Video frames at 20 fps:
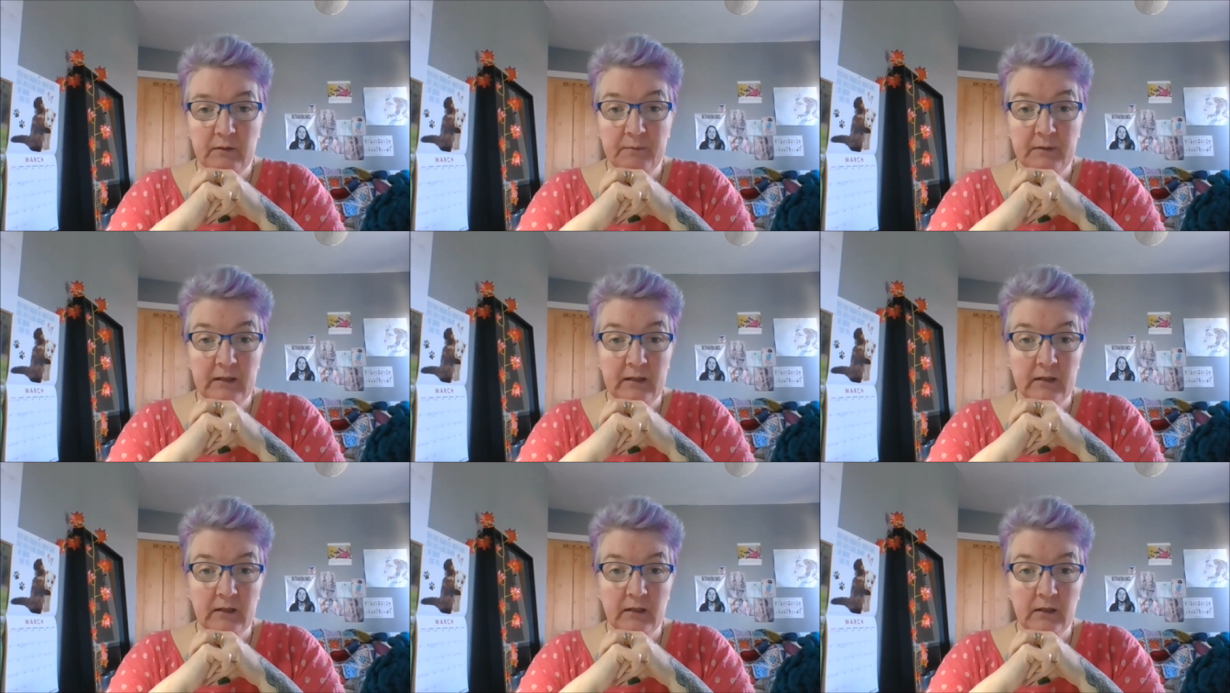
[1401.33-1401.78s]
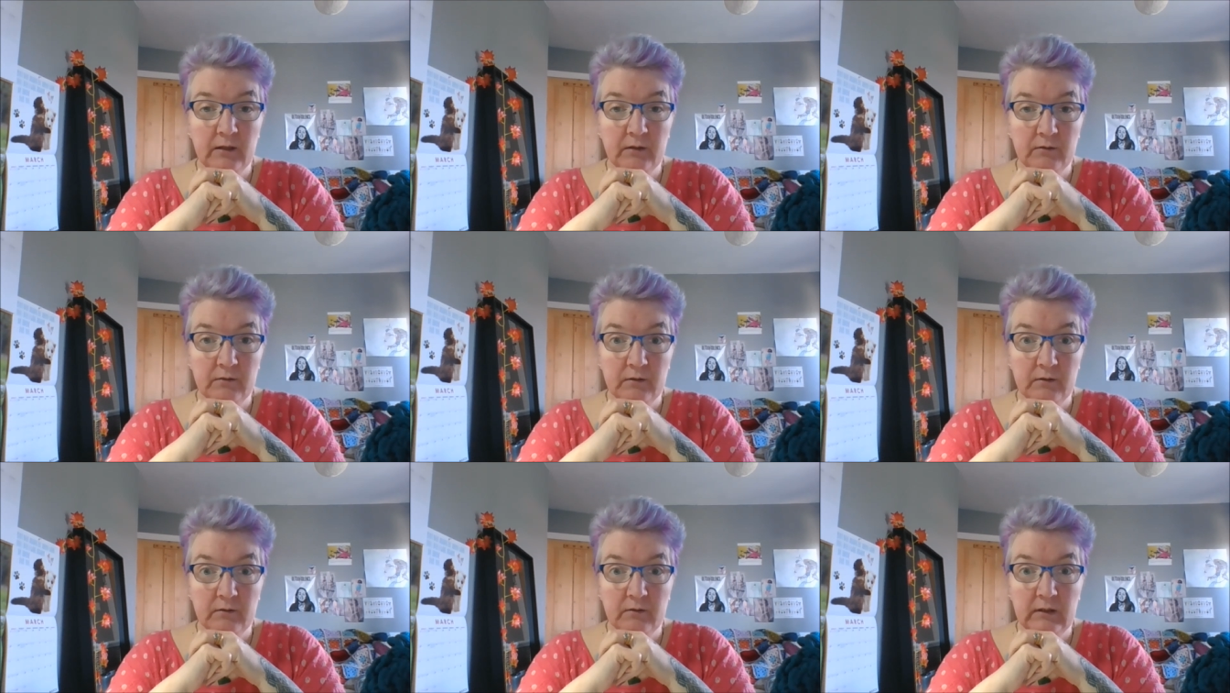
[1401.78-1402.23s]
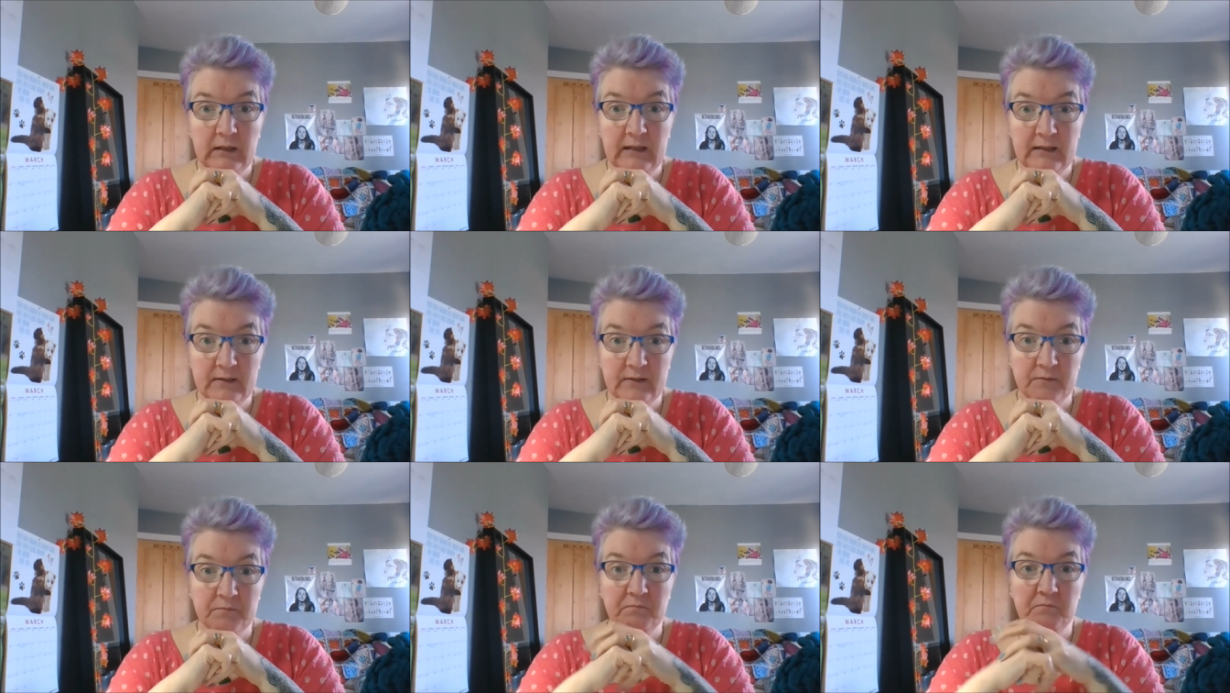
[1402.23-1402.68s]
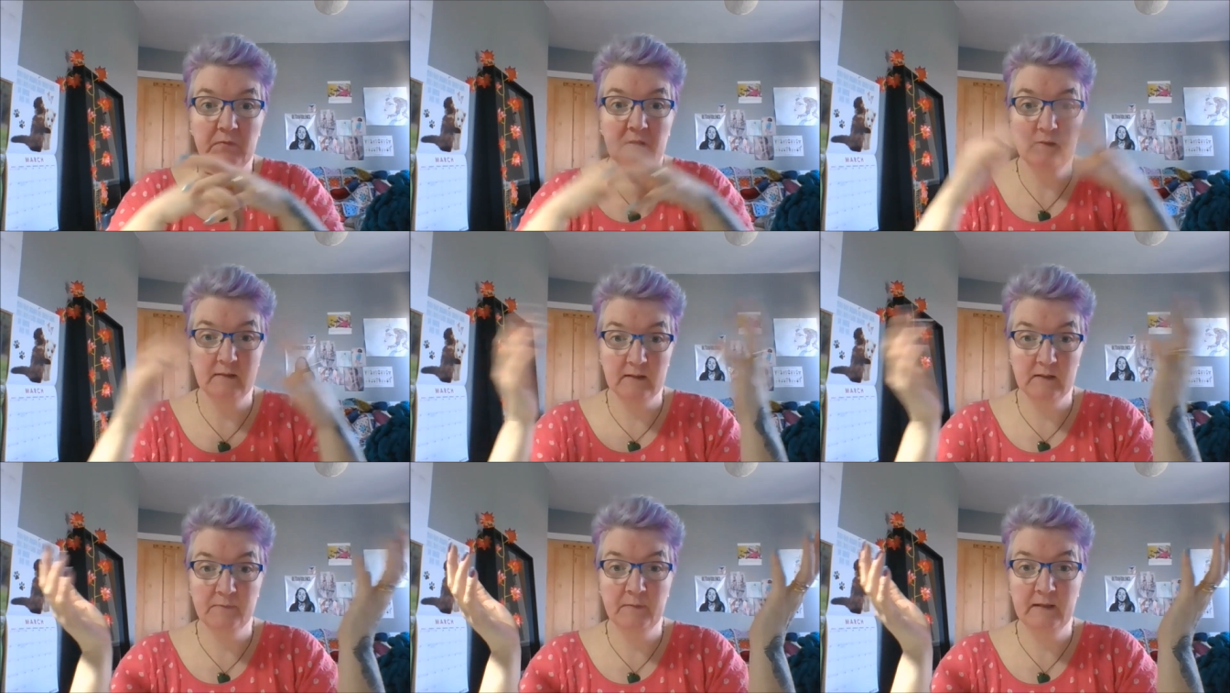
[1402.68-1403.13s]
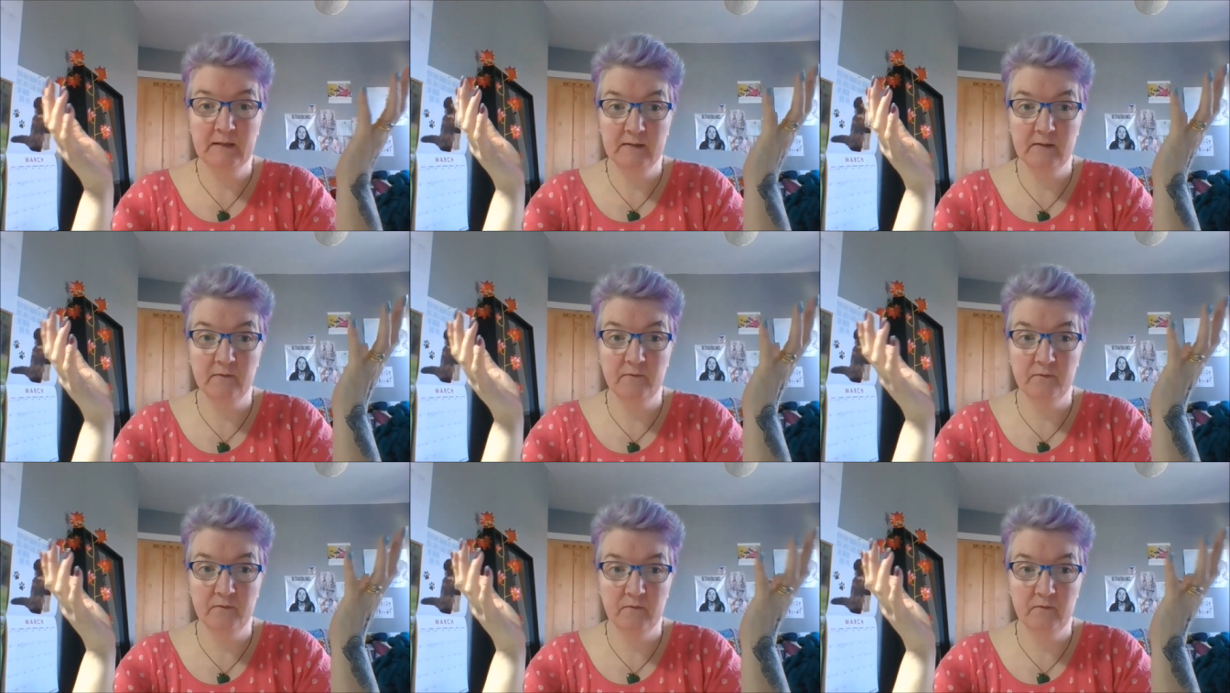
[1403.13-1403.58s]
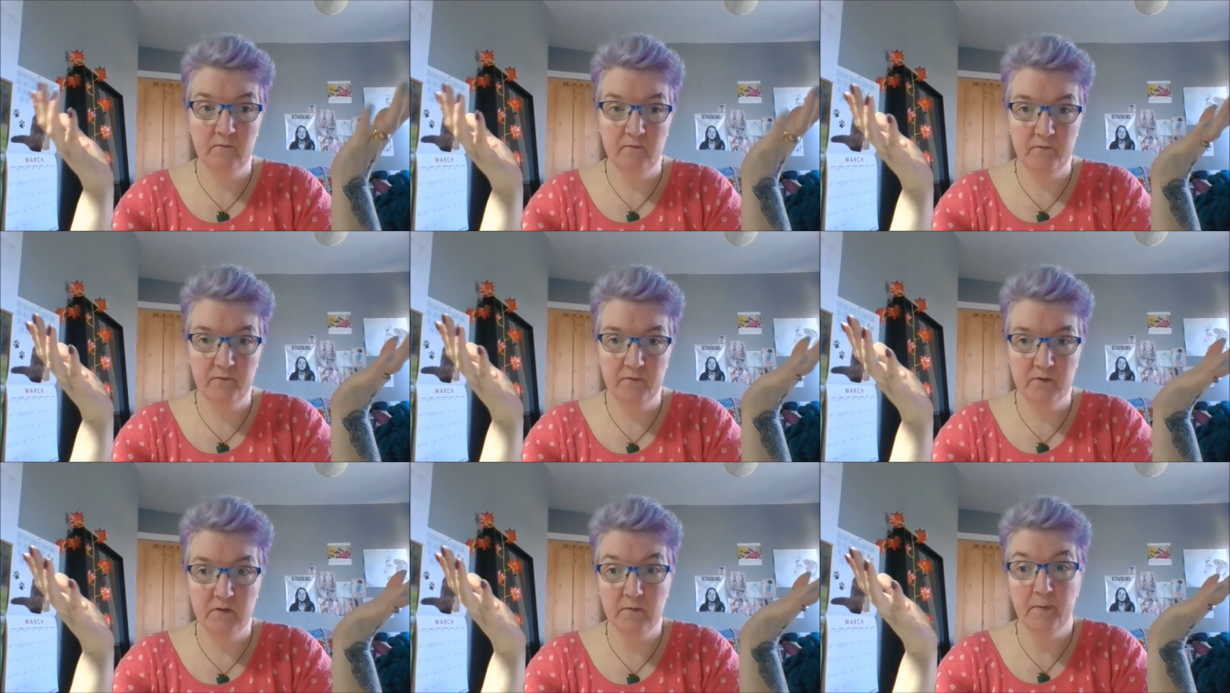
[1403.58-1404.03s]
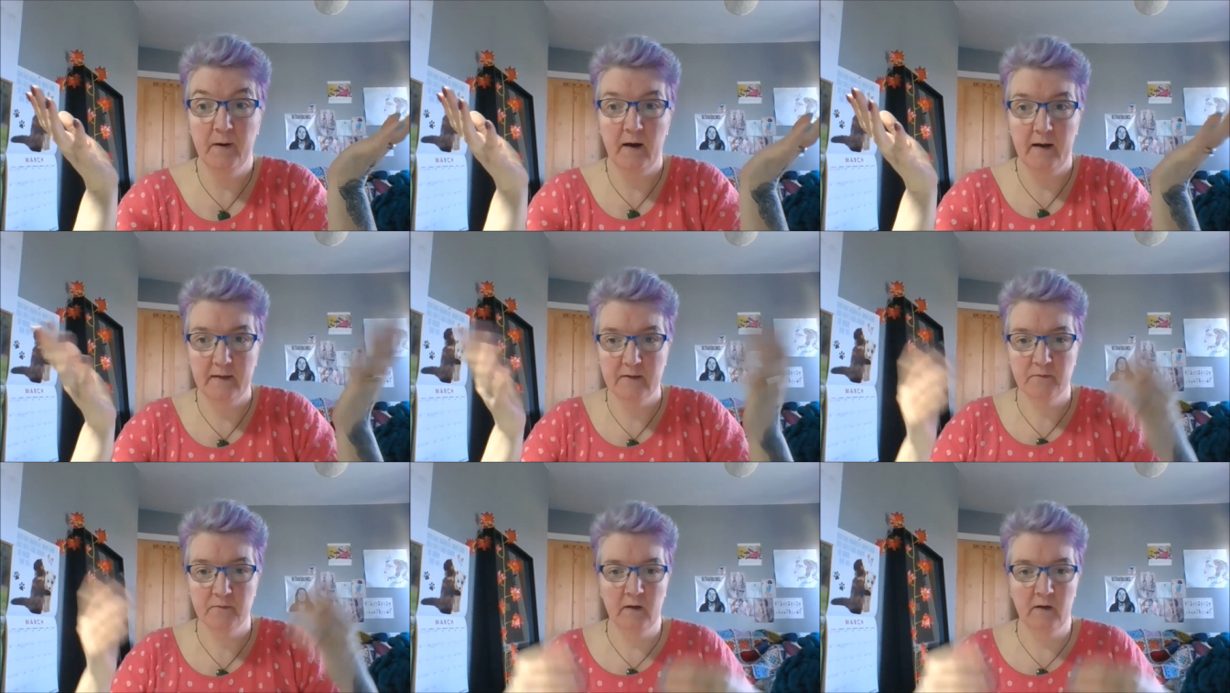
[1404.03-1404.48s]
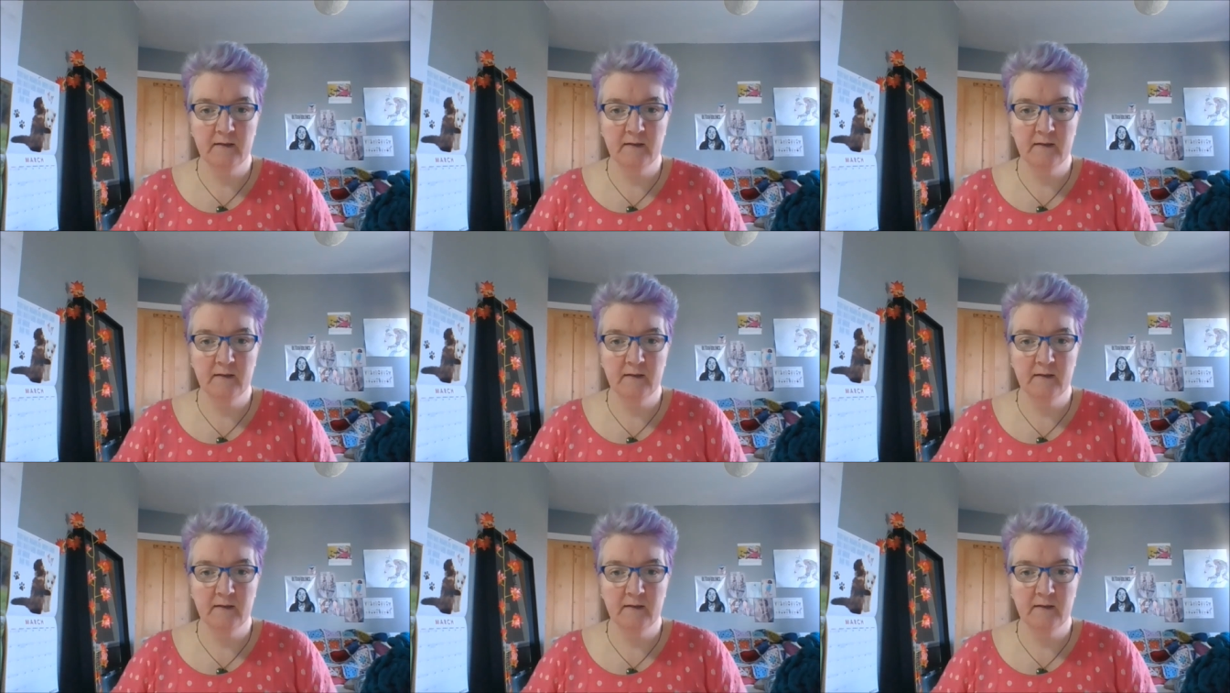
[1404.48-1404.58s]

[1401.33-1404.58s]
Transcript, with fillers: I mean, you know, it's it's expensive to buy as well.